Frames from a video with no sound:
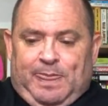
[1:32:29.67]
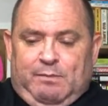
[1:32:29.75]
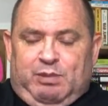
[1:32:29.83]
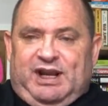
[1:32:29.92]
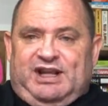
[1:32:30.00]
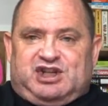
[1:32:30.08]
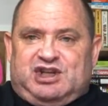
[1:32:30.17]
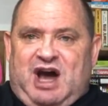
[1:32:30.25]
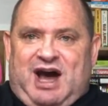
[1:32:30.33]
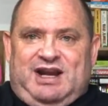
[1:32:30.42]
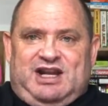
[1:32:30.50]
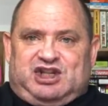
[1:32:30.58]
but it's
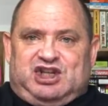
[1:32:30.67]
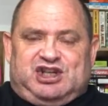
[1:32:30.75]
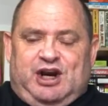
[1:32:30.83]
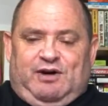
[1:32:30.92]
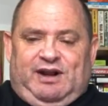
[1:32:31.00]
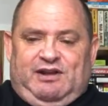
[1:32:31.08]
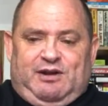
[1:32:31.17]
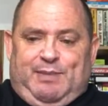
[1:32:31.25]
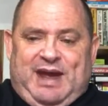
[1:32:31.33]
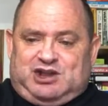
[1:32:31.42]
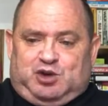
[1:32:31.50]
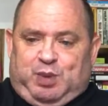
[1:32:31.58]
not necessarily the
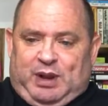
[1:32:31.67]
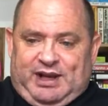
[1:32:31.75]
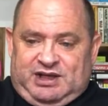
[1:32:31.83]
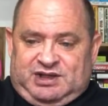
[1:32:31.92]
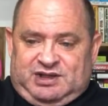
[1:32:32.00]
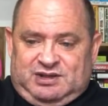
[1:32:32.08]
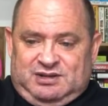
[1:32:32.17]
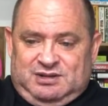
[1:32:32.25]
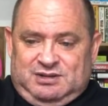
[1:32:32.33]
best place.